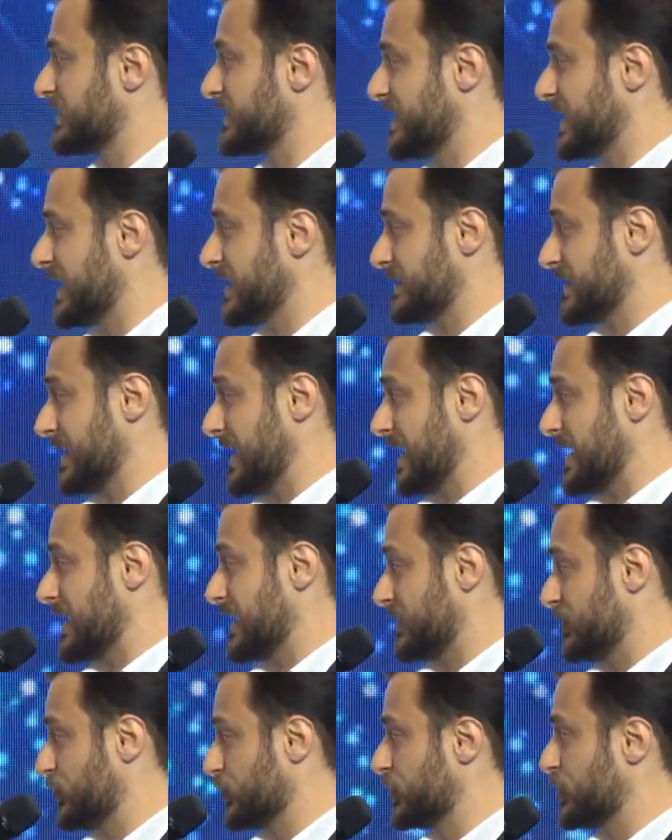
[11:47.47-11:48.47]
gate,
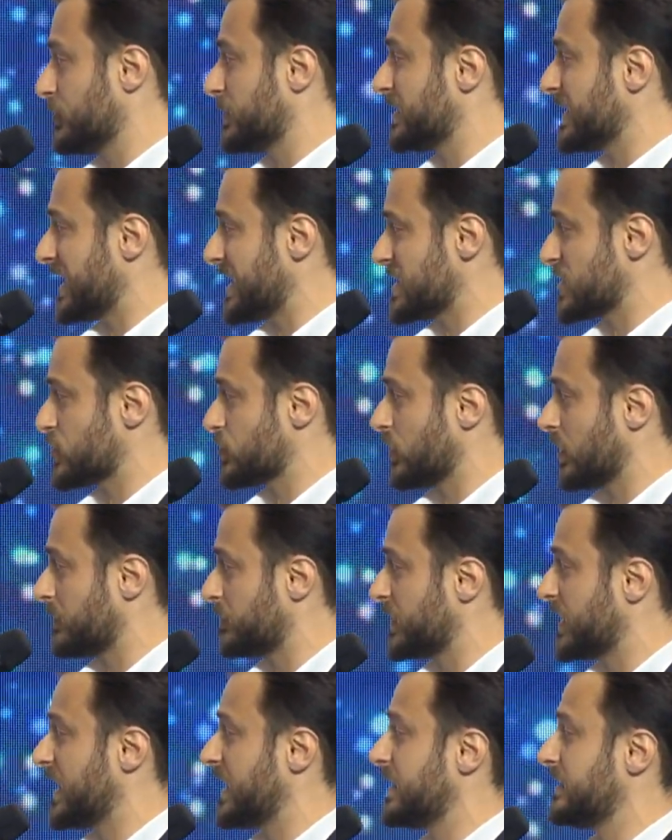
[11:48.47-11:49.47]
a 2-qubit
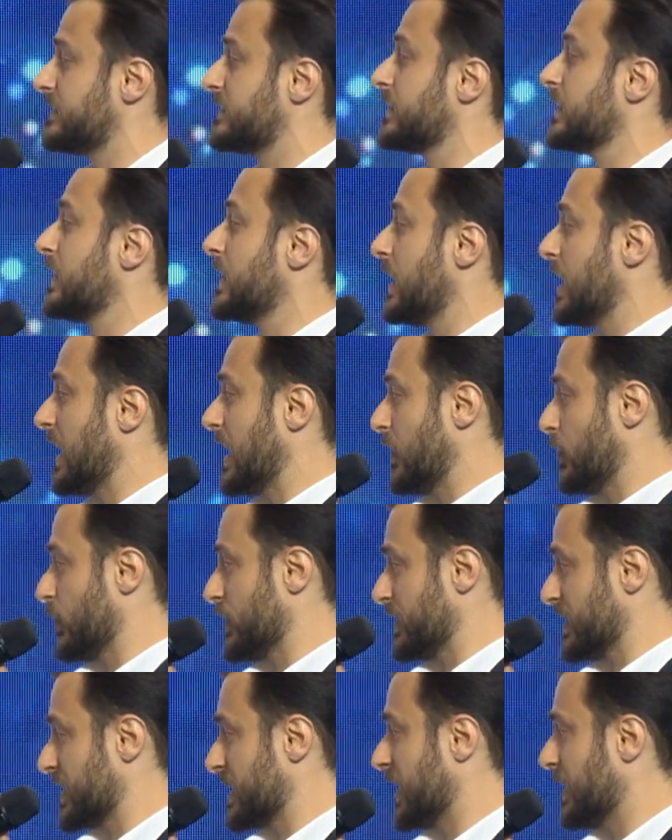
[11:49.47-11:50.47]
I-swap gate
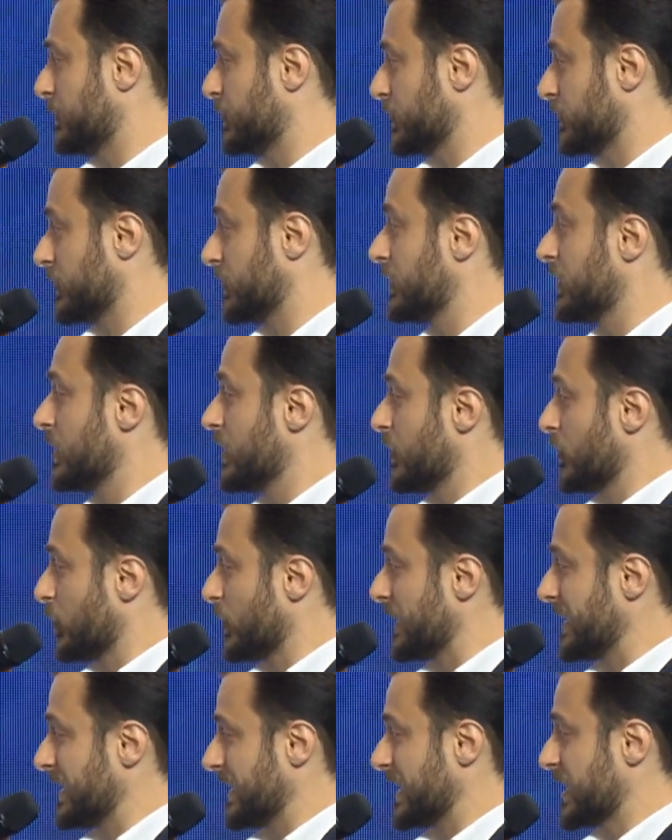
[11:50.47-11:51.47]
with a coupler,
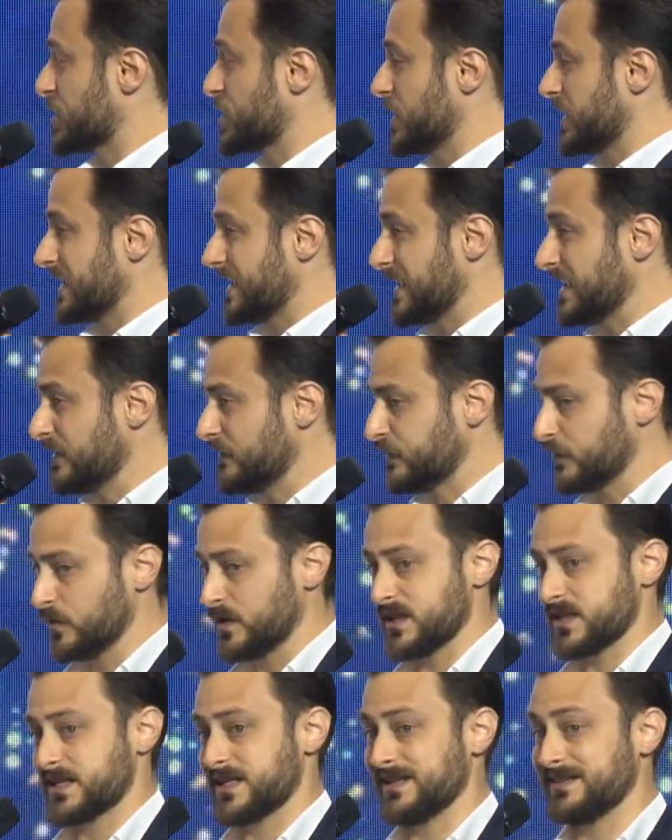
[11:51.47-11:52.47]
will actually
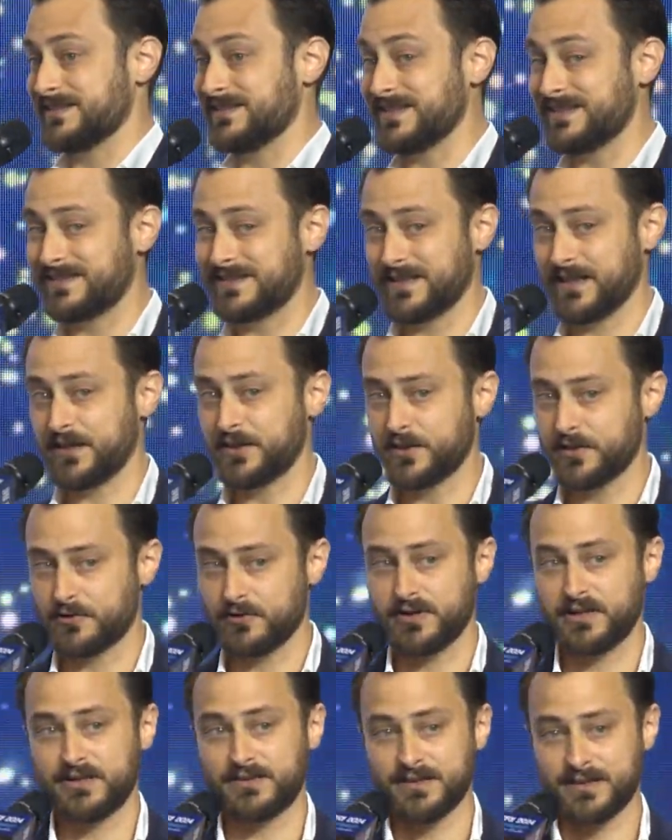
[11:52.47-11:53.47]
influence and
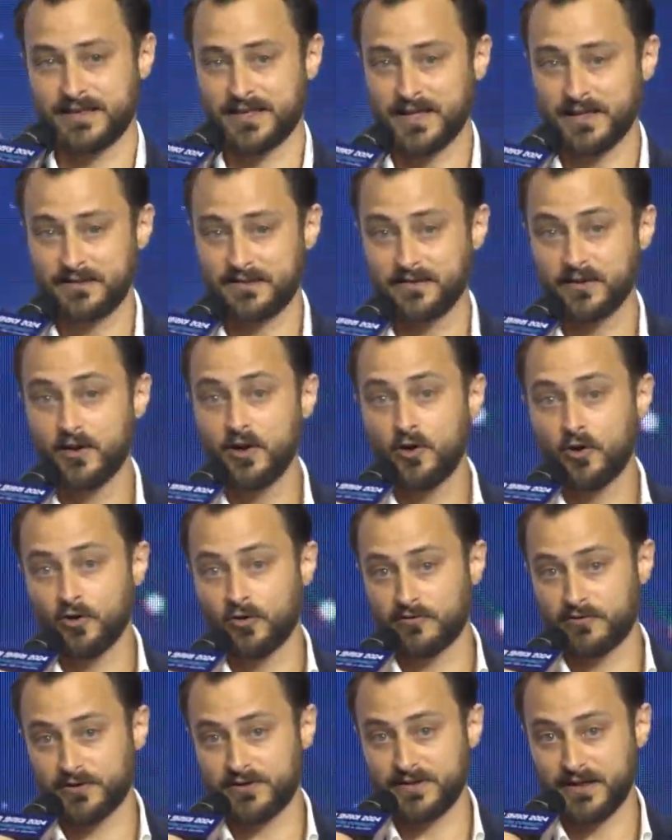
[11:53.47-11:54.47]
deteriorate the gate
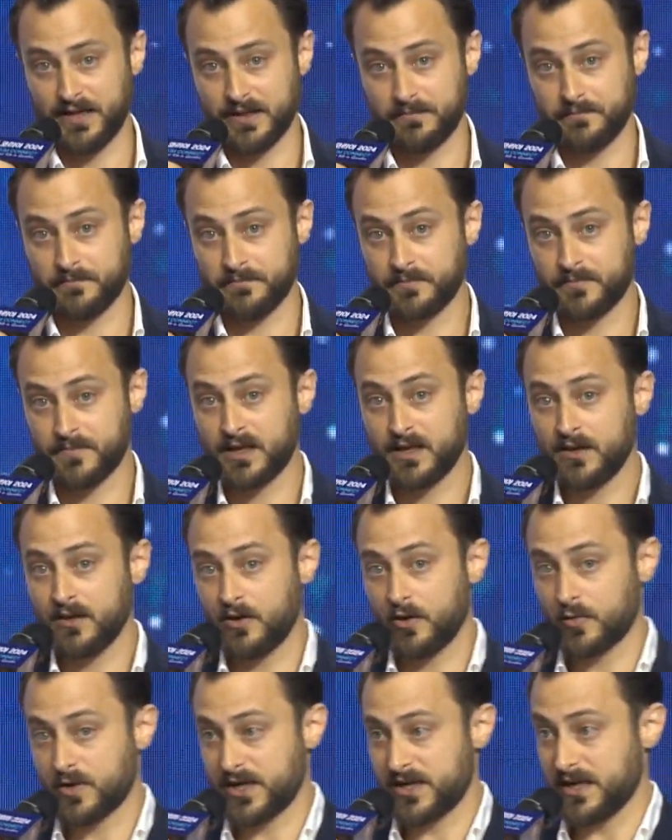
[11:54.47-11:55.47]
over time.
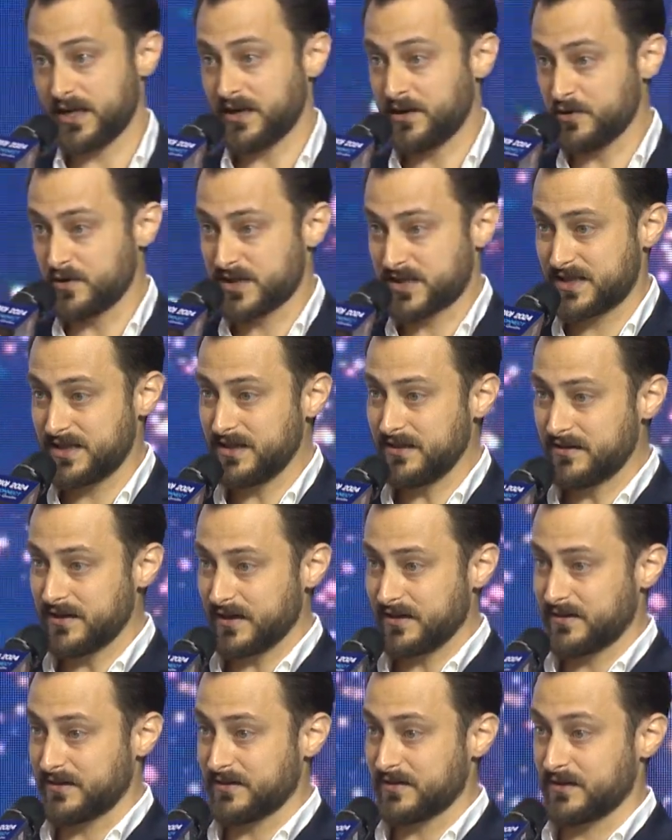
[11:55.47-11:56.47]
Okay, and you see
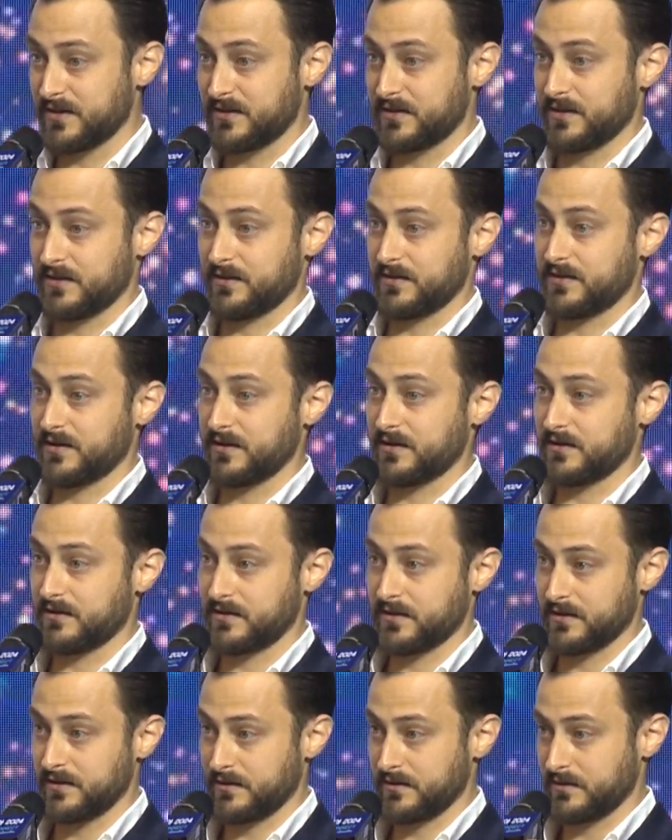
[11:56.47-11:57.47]
that
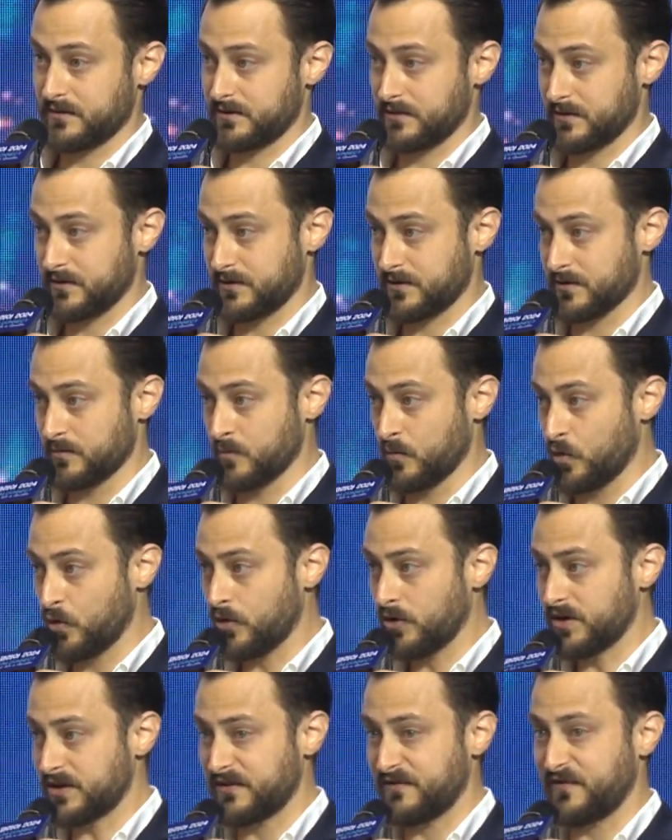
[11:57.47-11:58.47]
the
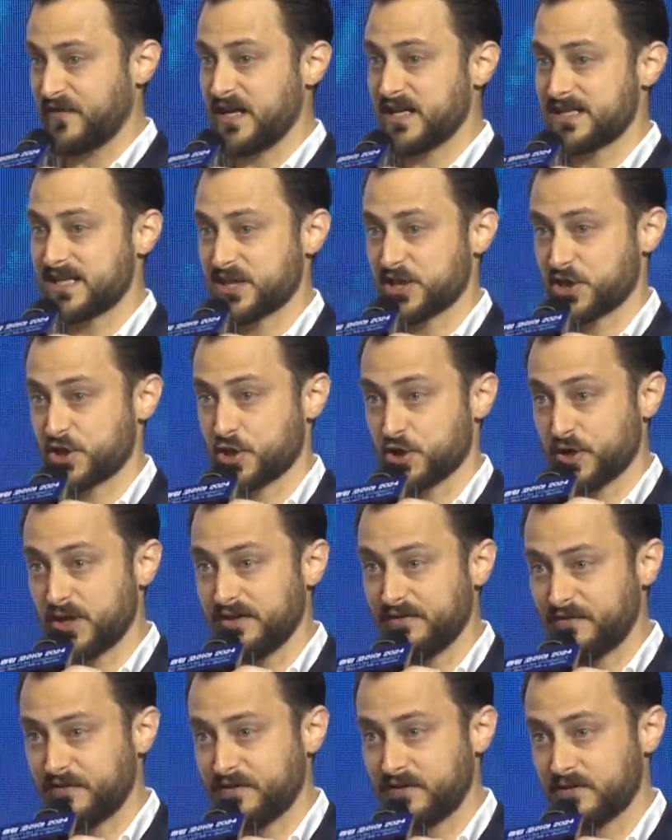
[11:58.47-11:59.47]
more the phases
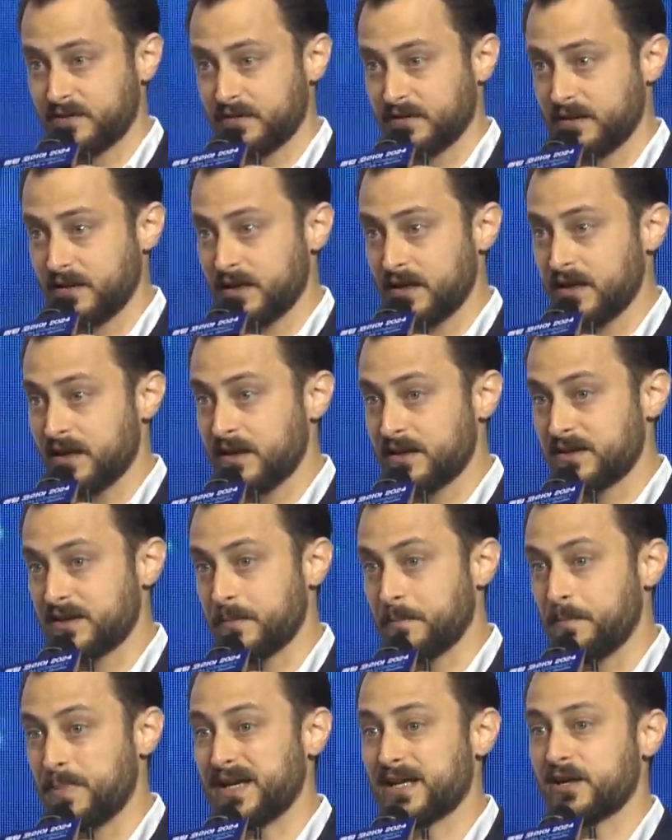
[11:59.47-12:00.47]
drift, the
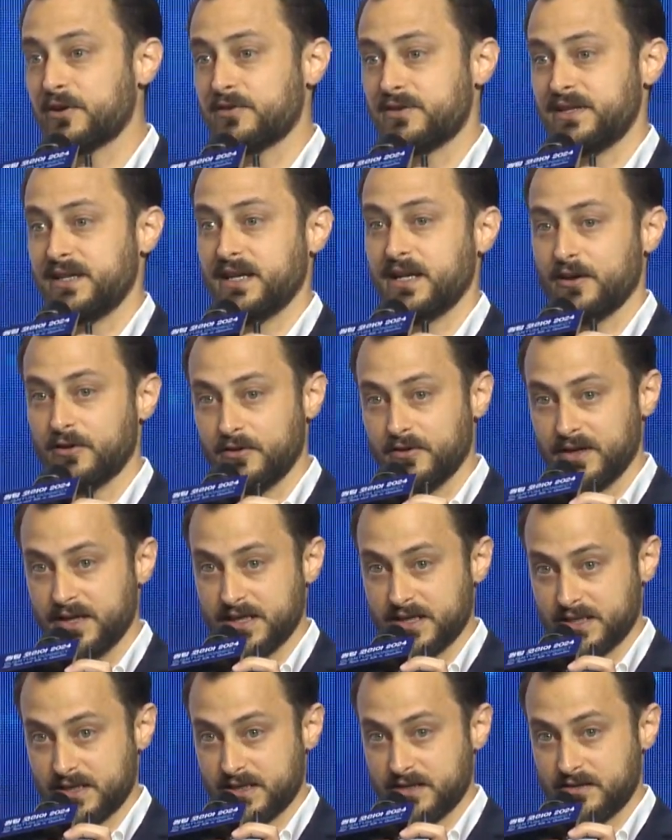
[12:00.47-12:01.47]
bigger the error
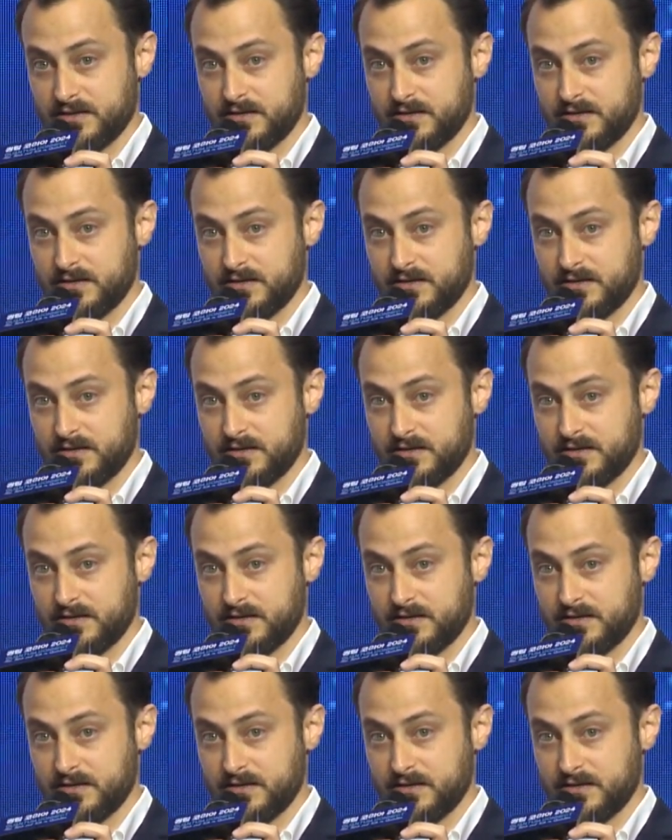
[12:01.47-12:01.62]
is.